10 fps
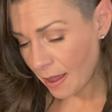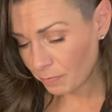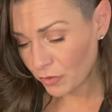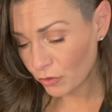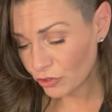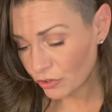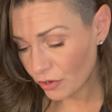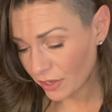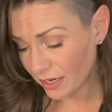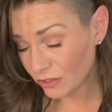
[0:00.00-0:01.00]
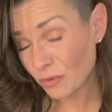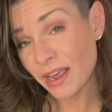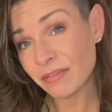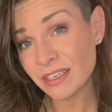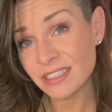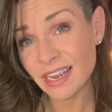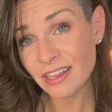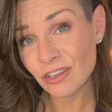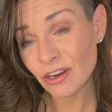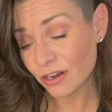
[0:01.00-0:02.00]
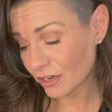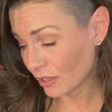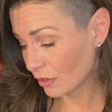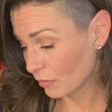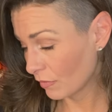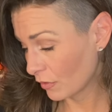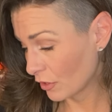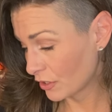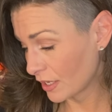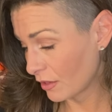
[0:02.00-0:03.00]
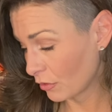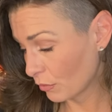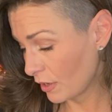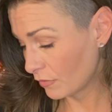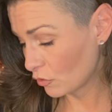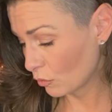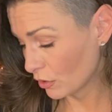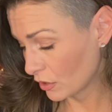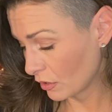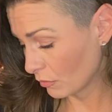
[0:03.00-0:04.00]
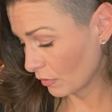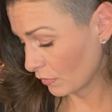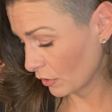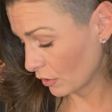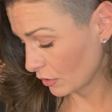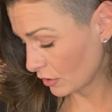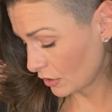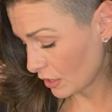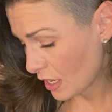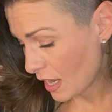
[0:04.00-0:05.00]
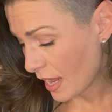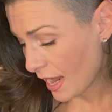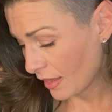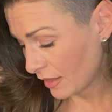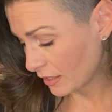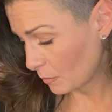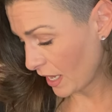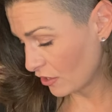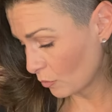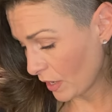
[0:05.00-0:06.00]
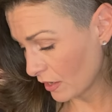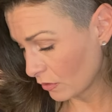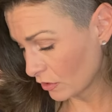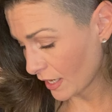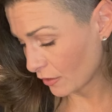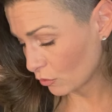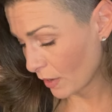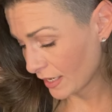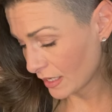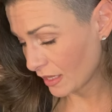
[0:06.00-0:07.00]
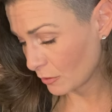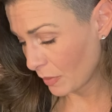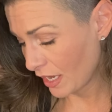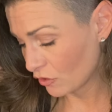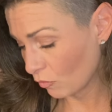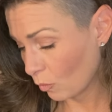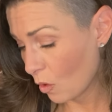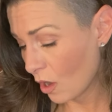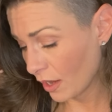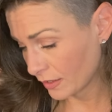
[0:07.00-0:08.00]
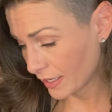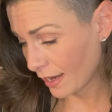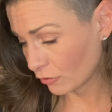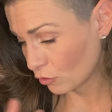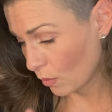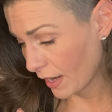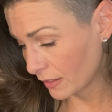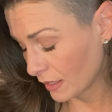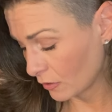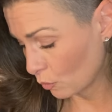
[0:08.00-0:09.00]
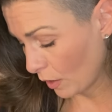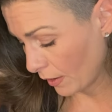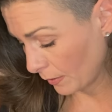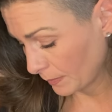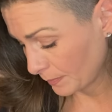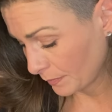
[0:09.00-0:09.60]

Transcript: You should know that I do have the Death card in the reverse and the Three of Swords in the reverse. And this Page of Pentacles out twice and this Page of Wands out twice as well.